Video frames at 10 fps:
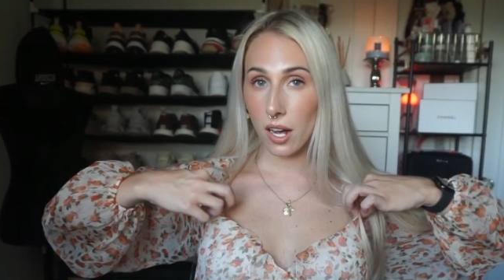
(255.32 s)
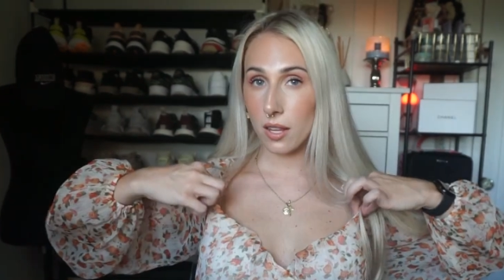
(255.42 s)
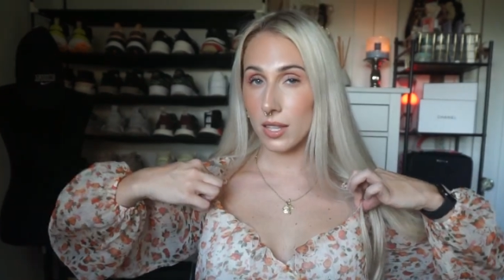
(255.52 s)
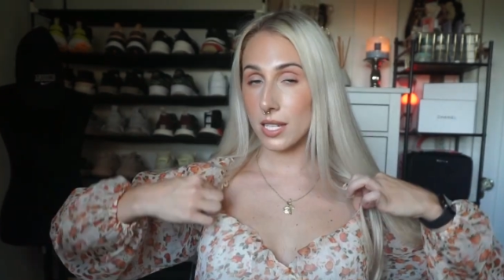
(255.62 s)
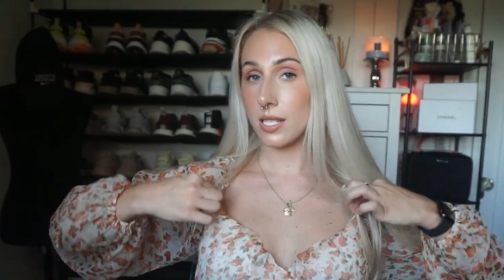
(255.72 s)
I
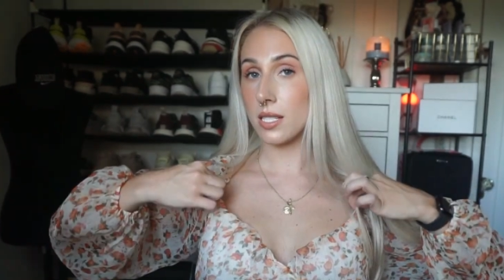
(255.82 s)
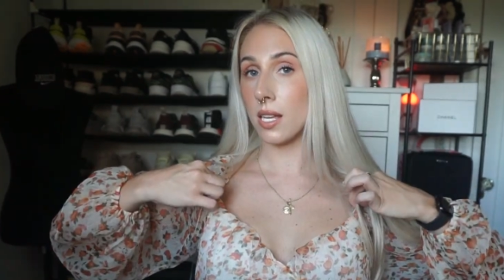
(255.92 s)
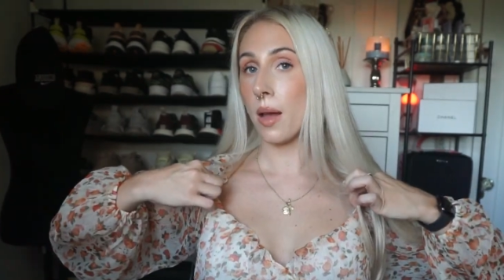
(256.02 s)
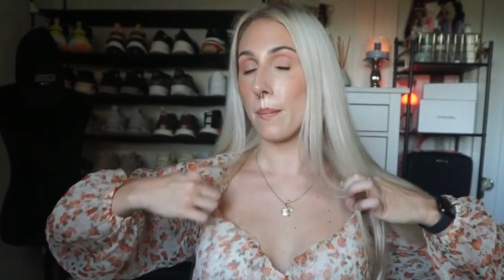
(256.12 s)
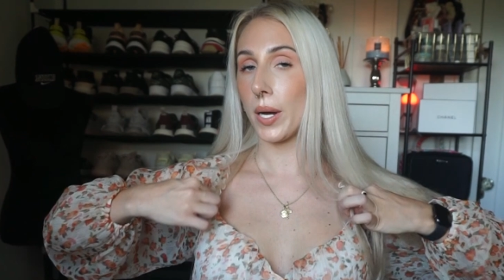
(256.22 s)
got
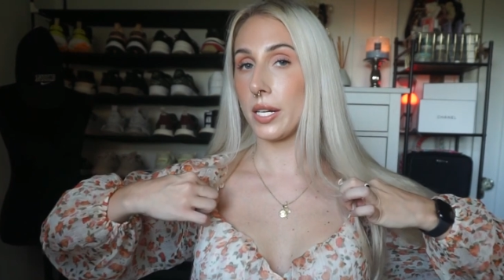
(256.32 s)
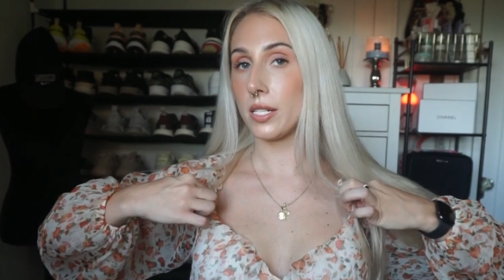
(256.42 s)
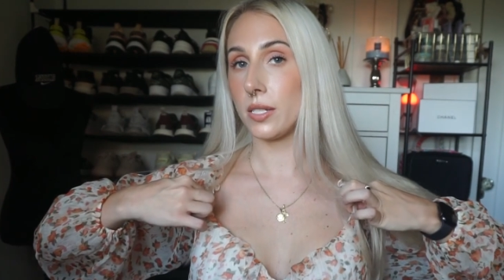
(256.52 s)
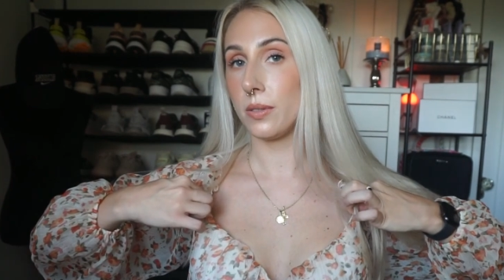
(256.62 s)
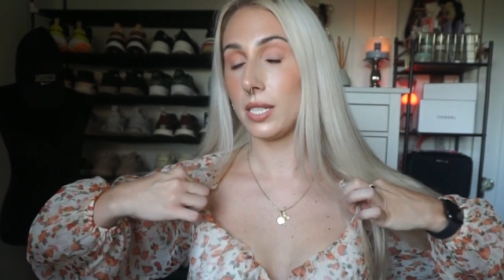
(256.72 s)
this
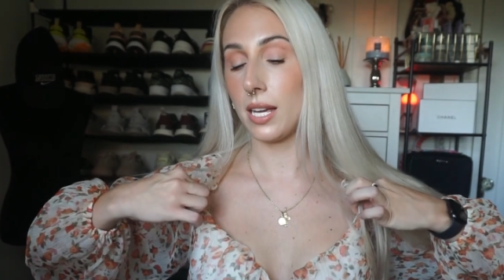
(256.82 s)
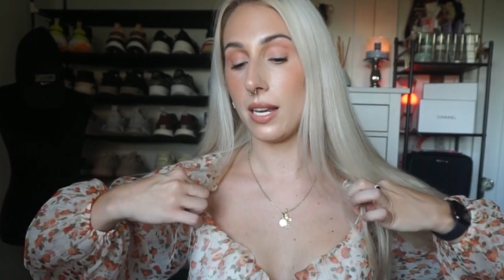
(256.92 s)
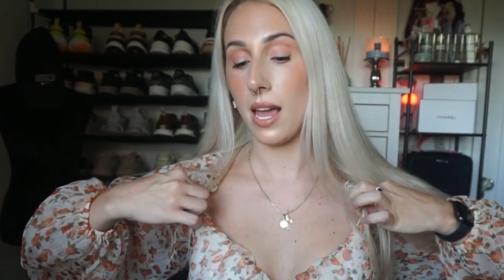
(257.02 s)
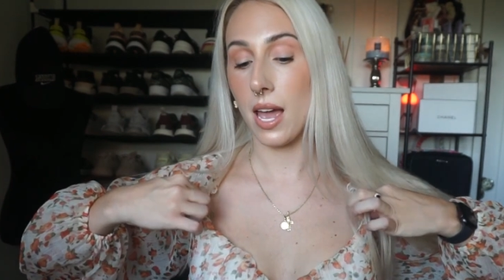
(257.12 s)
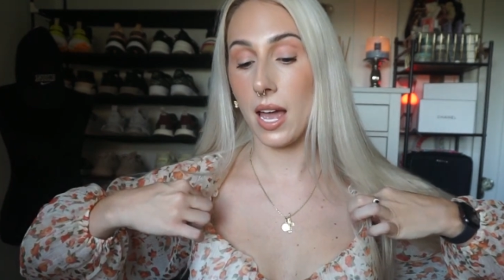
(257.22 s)
bodysuit
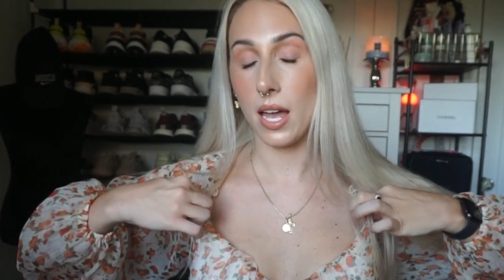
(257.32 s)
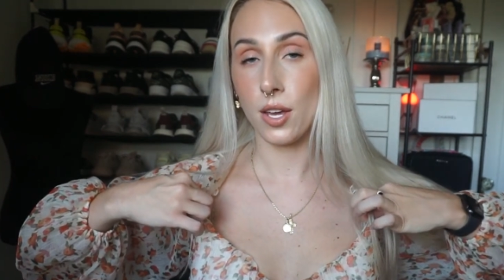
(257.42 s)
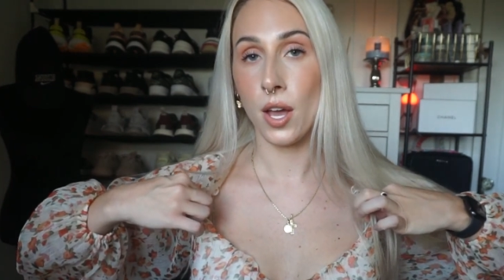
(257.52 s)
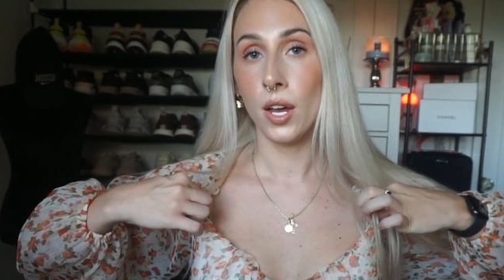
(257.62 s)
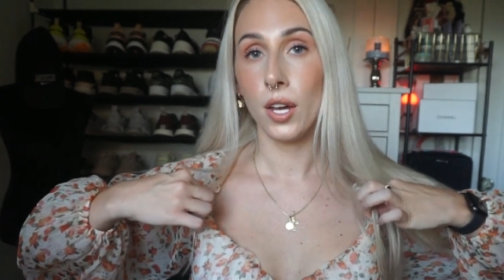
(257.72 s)
in
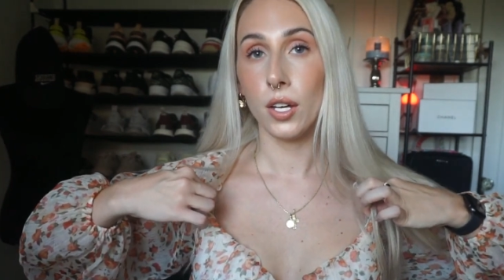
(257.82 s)
a